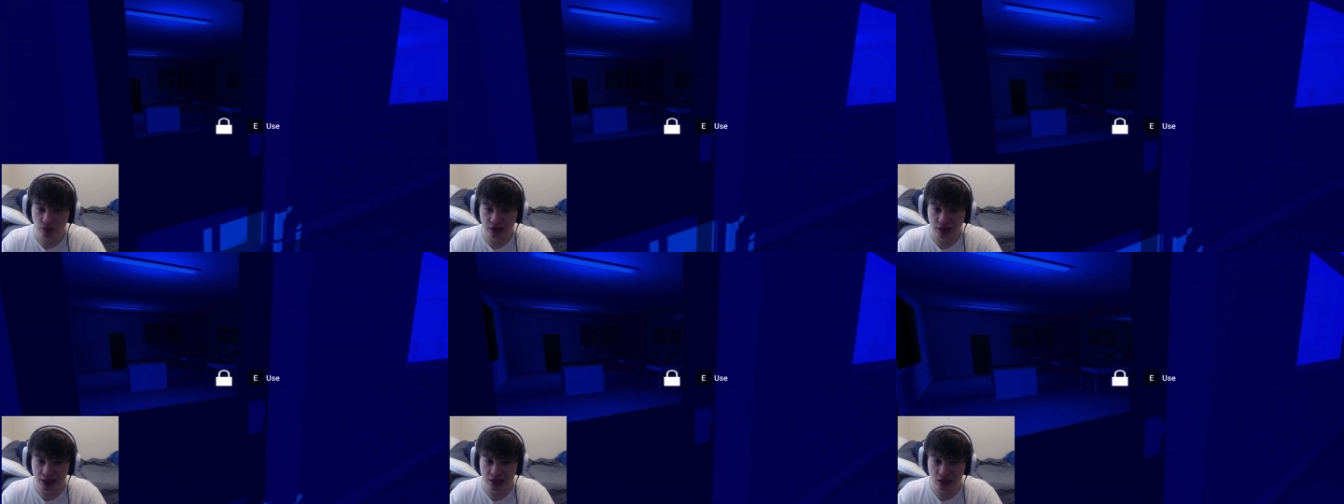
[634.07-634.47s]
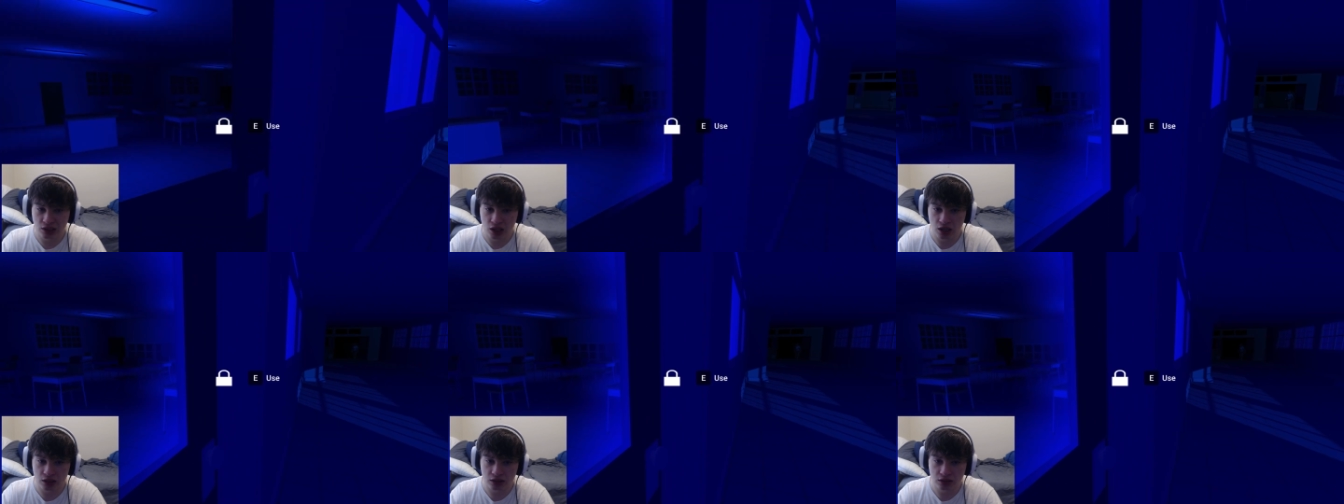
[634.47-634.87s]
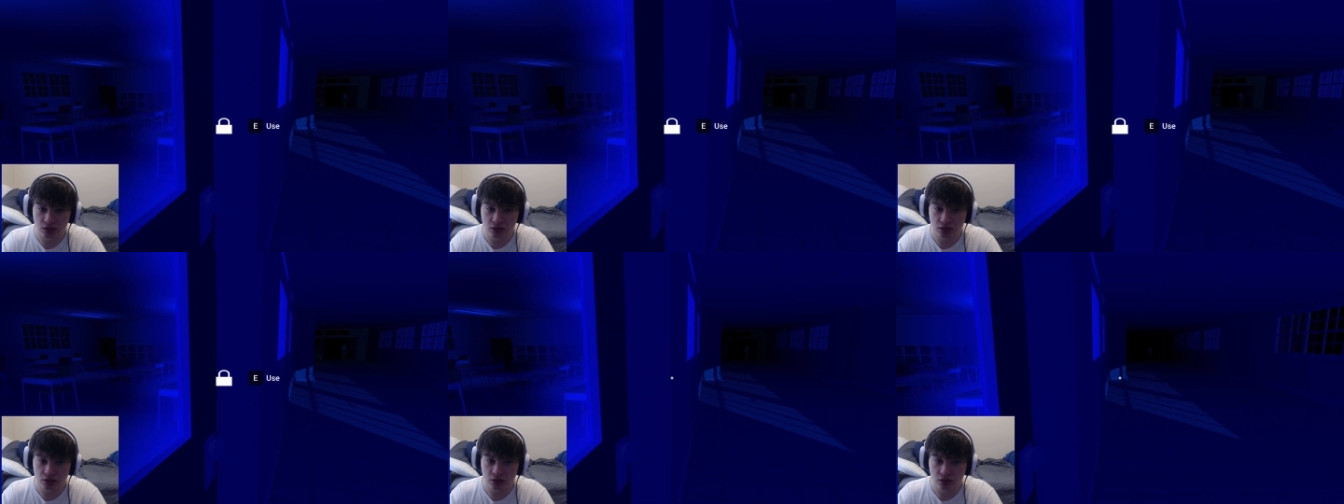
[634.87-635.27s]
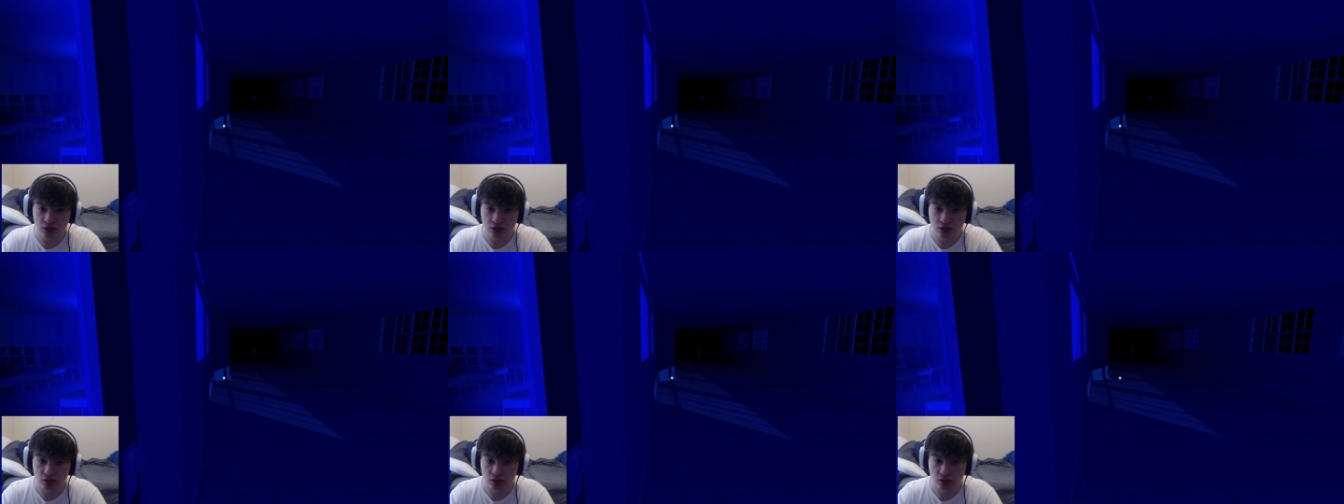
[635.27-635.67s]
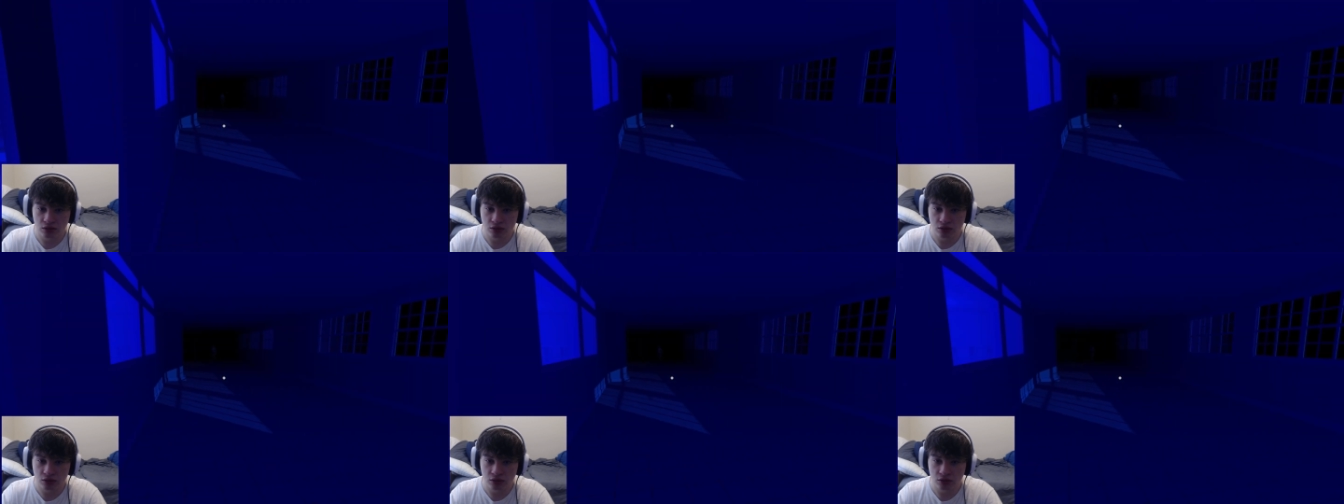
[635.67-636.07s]
Wait, that's locked.
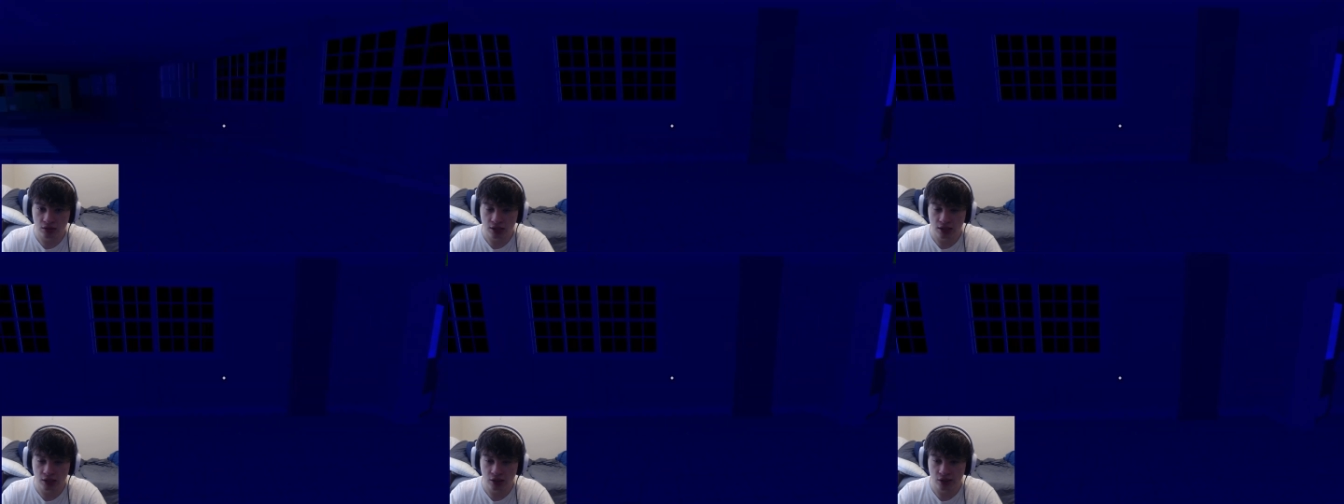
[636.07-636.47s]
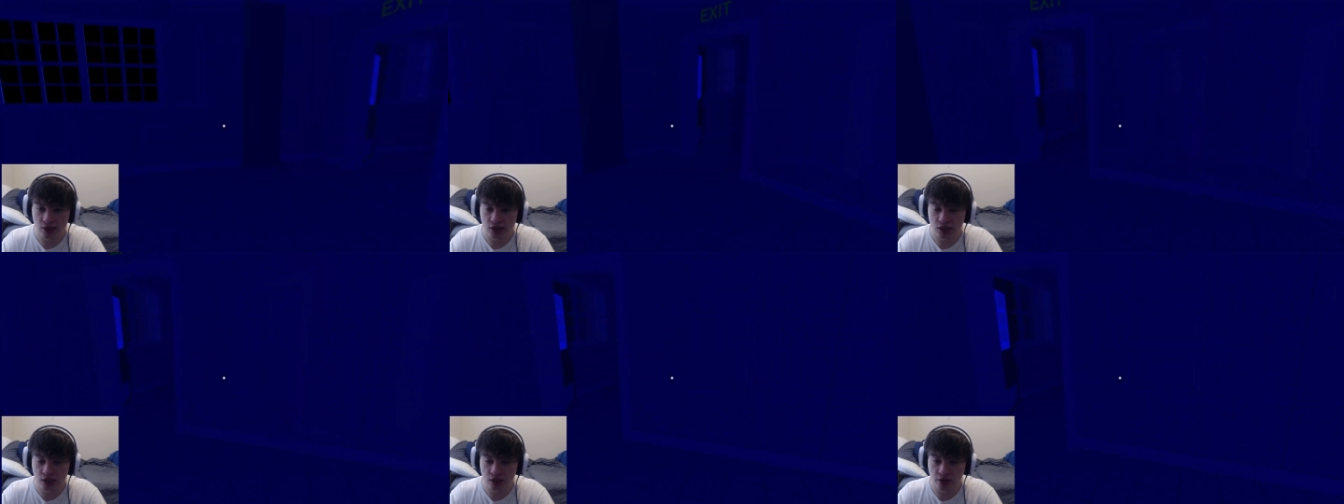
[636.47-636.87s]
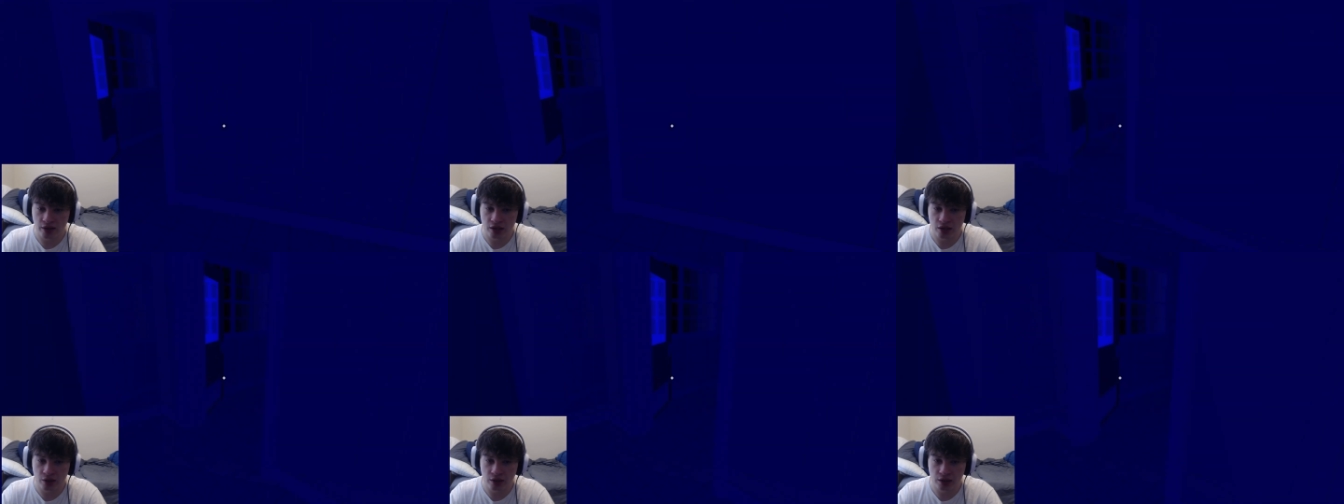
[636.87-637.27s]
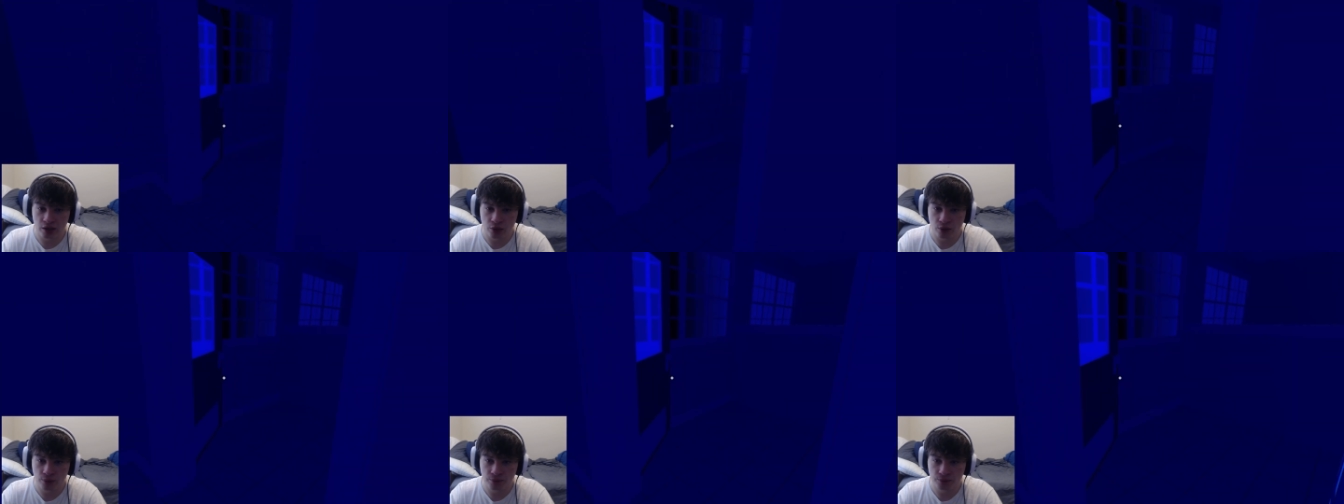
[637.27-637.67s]
Yeah, nice. I know, I know, I know.